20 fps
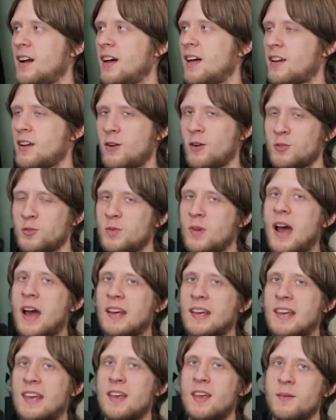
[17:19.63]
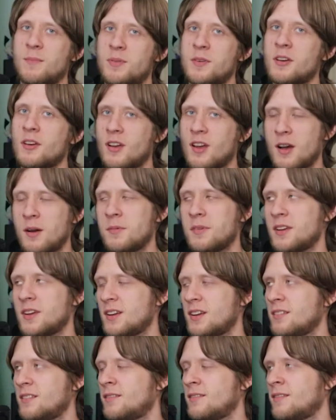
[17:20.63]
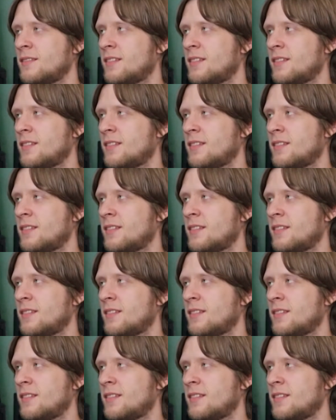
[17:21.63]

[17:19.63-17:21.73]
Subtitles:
And of course we got Key and Peele coming in.